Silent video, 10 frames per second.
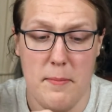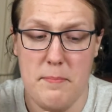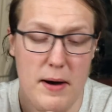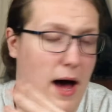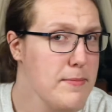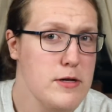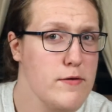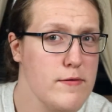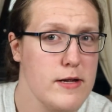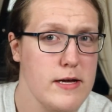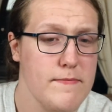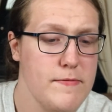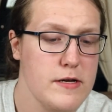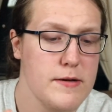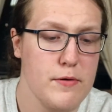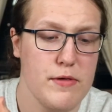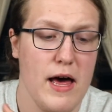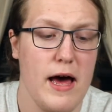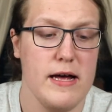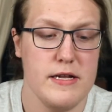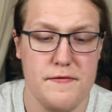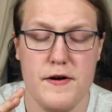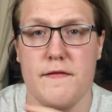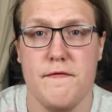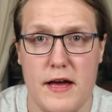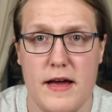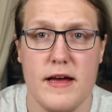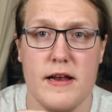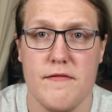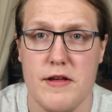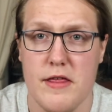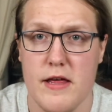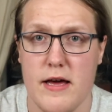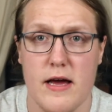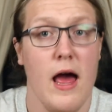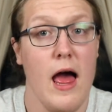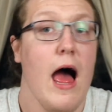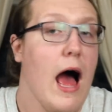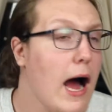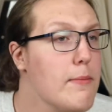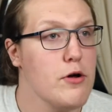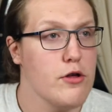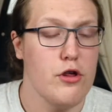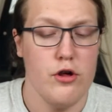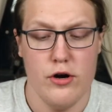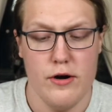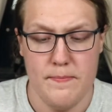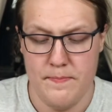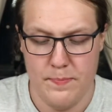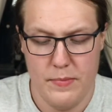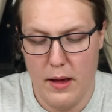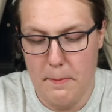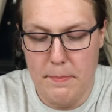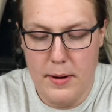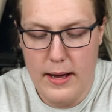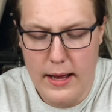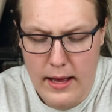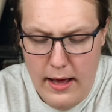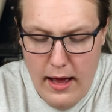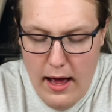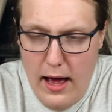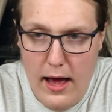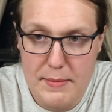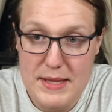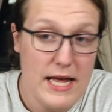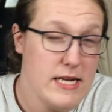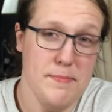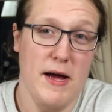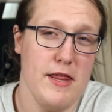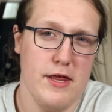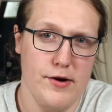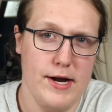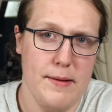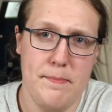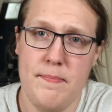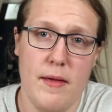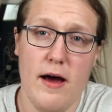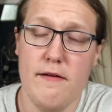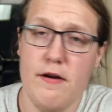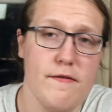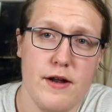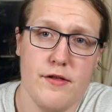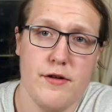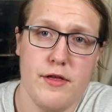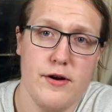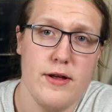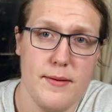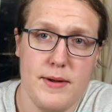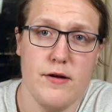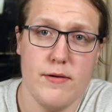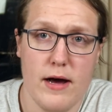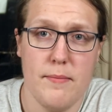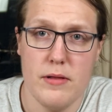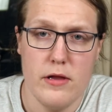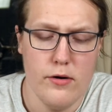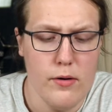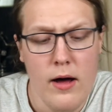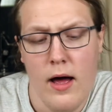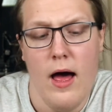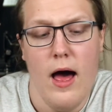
But I'm still really confused about that. It's very vague and everything. I'm not sure, but that's my theory. If you have another theory, let me know down below.